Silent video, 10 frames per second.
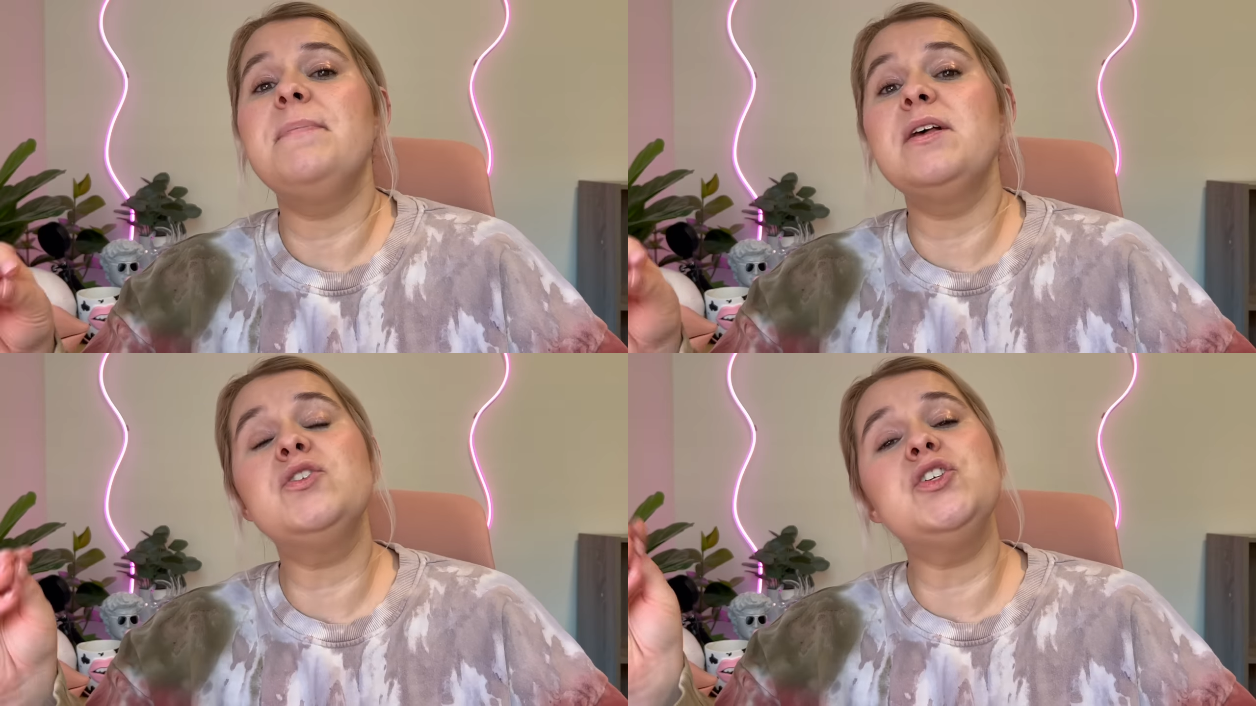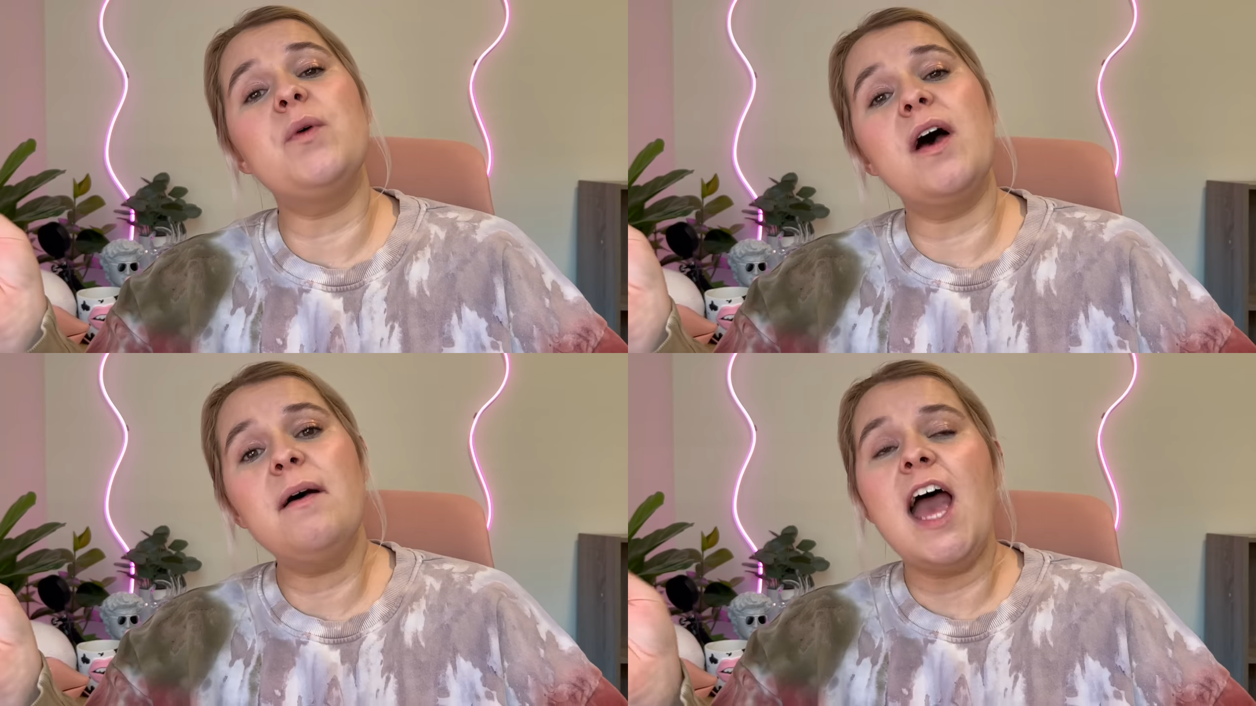build you
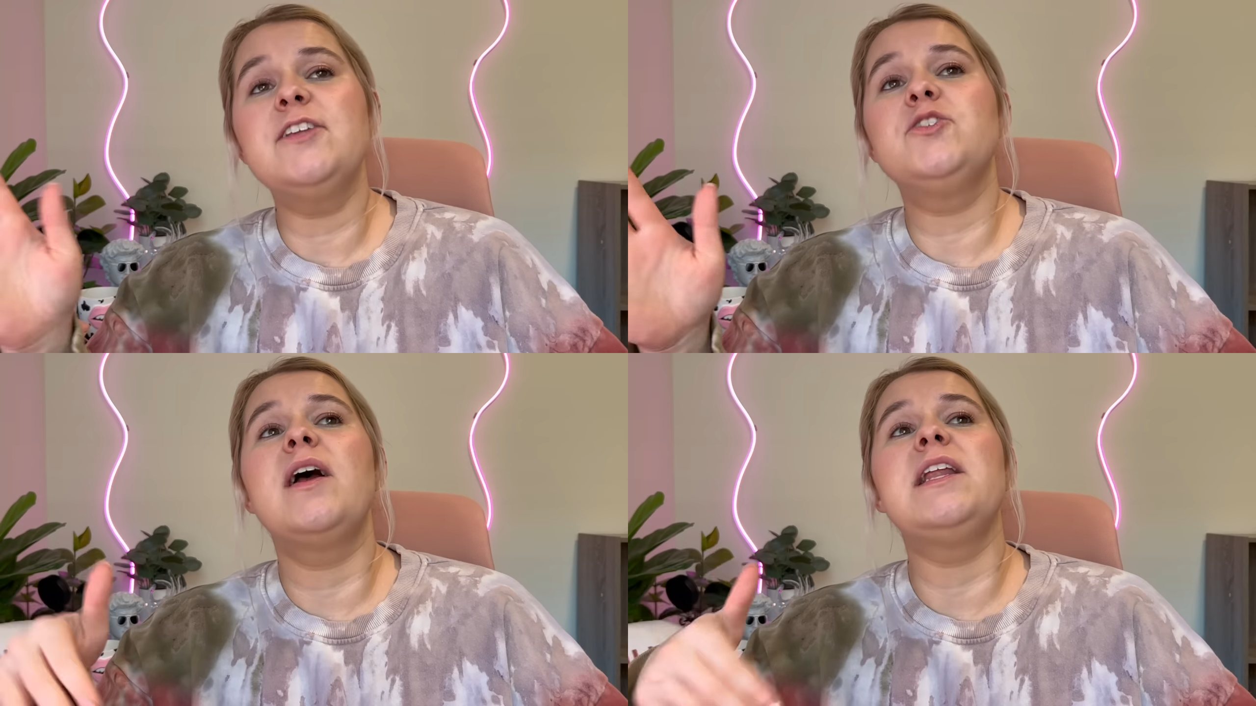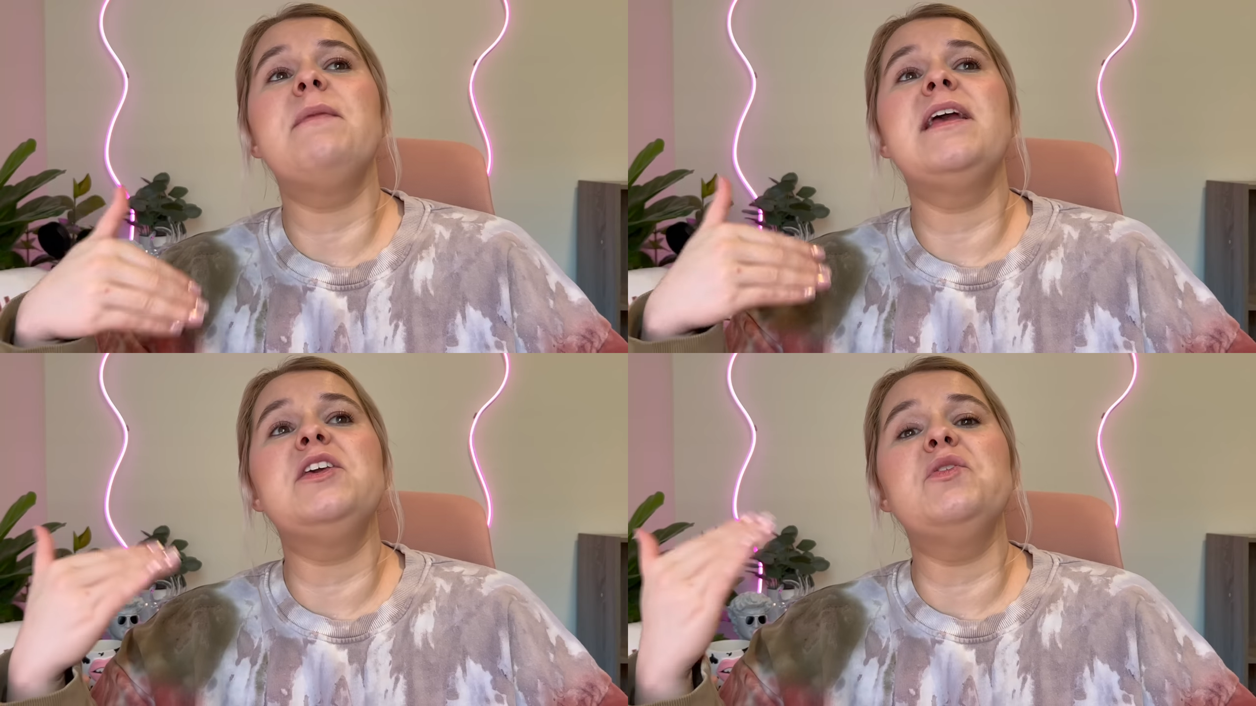up and try to
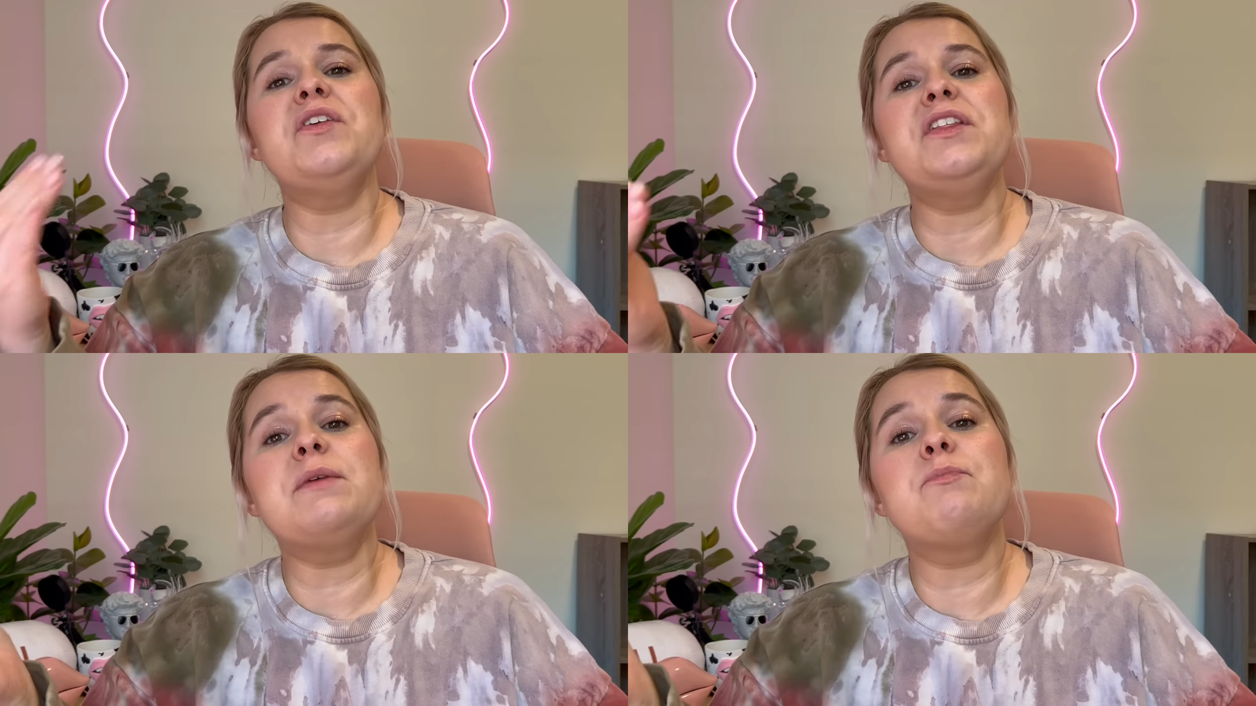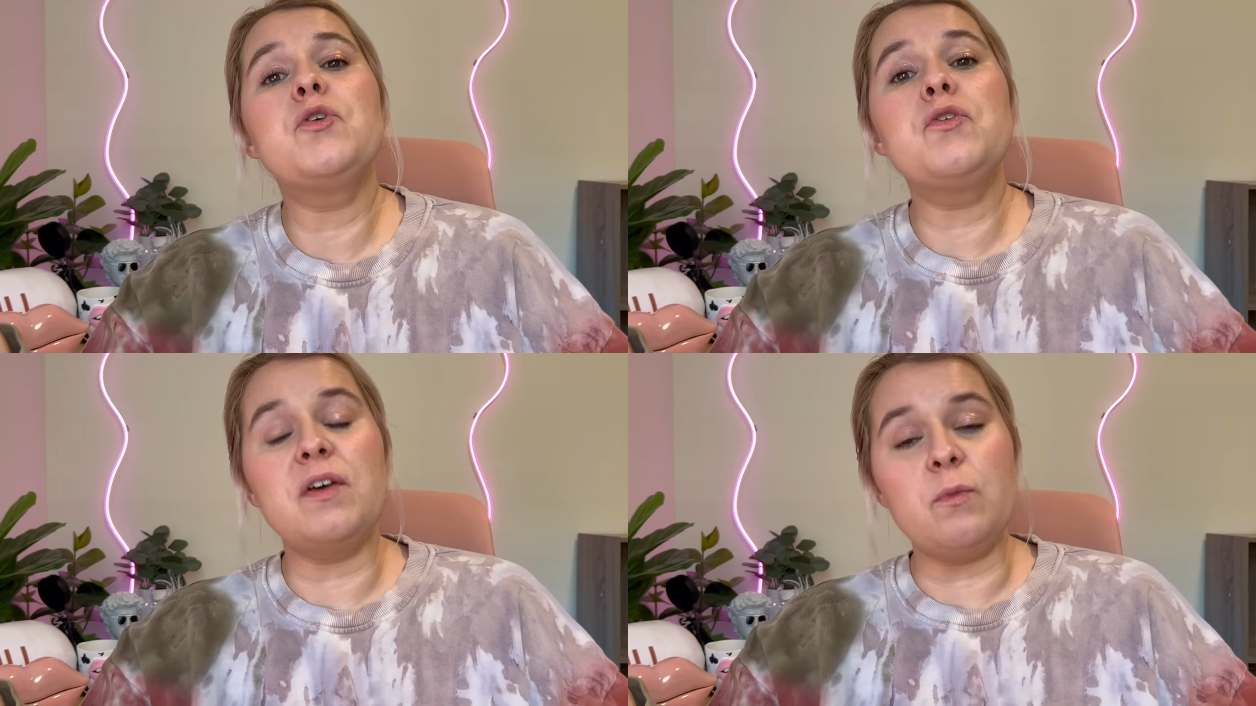make you think that
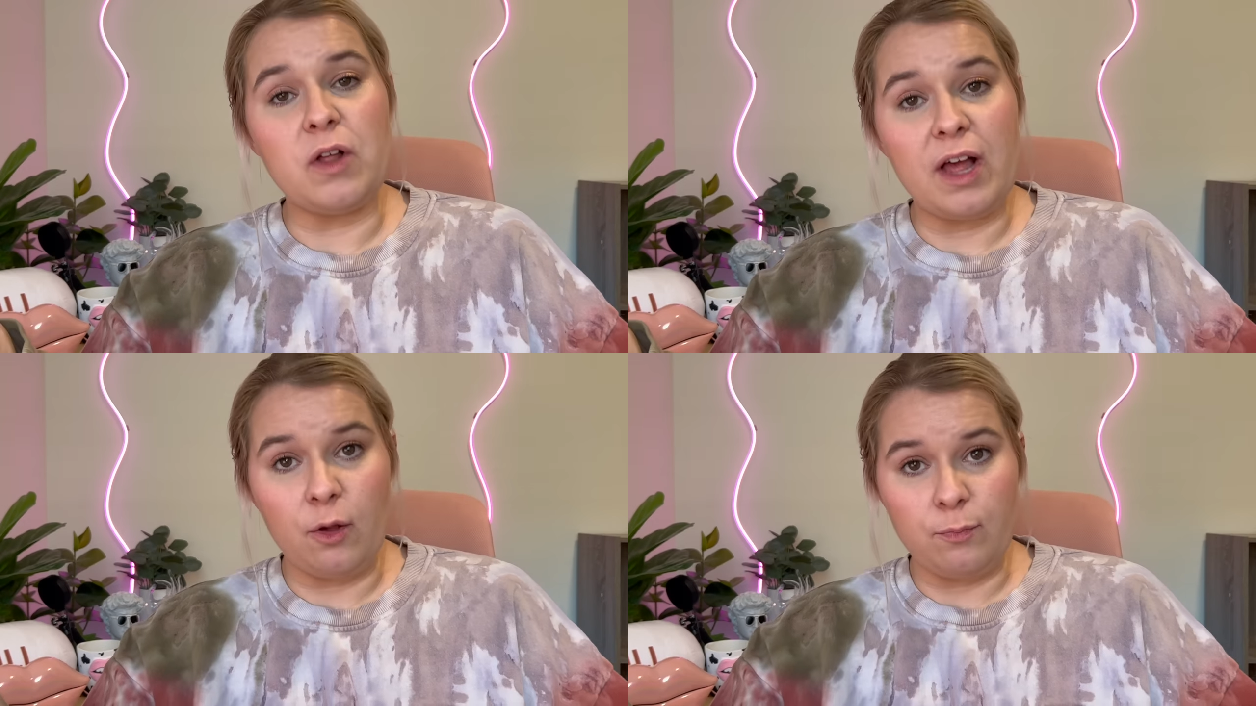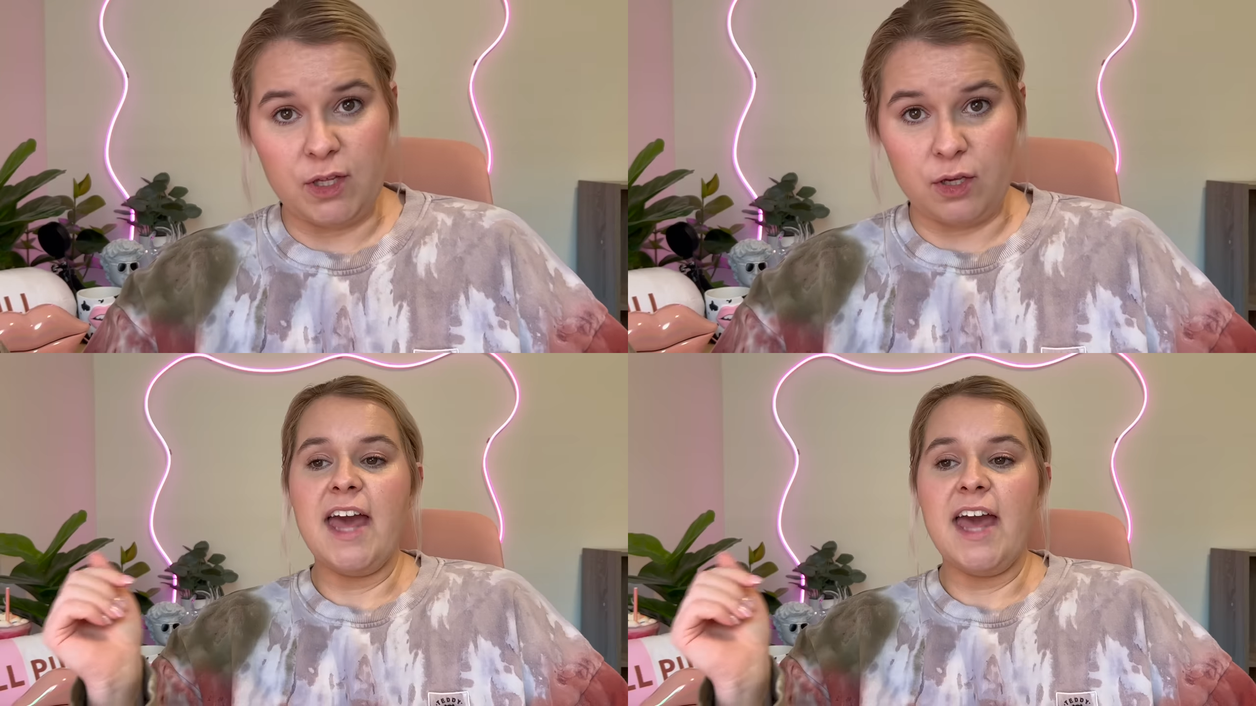prove it will help you.